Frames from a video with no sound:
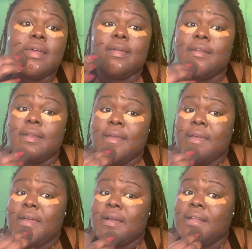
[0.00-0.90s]
and
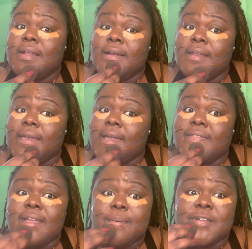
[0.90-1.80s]
clearly
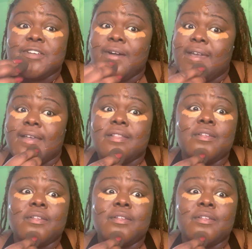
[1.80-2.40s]
ain't thinking about your ass.